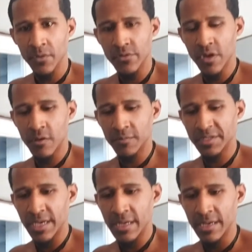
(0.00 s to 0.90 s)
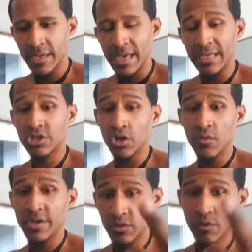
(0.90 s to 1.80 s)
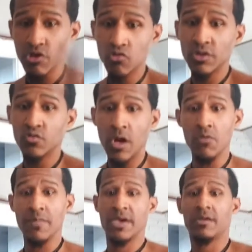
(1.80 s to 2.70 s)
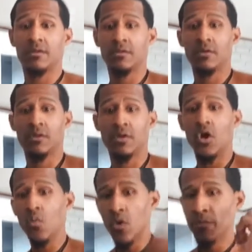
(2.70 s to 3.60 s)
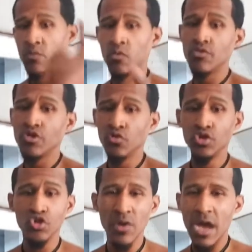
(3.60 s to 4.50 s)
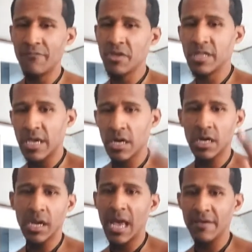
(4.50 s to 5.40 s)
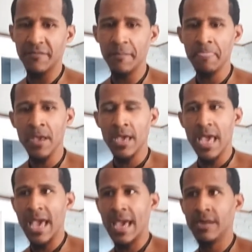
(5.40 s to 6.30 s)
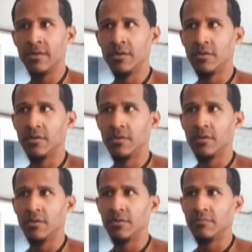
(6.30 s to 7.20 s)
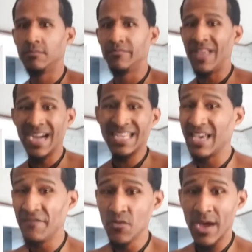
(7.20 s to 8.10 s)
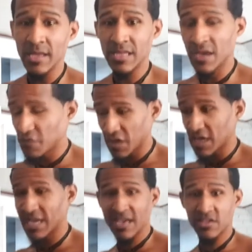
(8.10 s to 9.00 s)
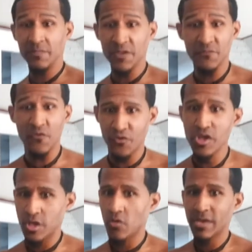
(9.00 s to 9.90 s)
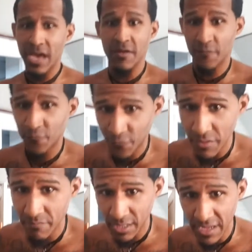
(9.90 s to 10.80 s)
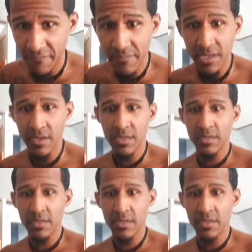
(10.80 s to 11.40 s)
You get what I'm saying? And so it is with you as well, man. A woman will use you every day of her life and not give you anything. If she could get something for free, she'll get it for free. Believe me.